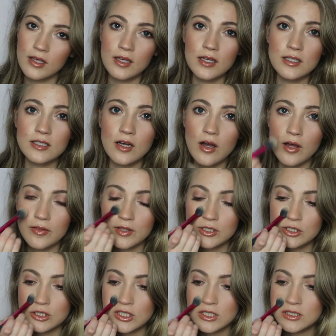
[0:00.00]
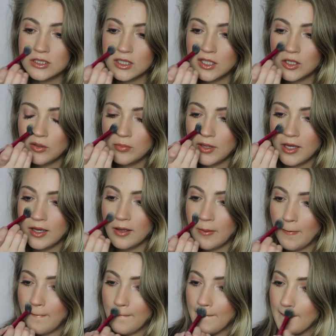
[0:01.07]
And on the cheeks a little bit.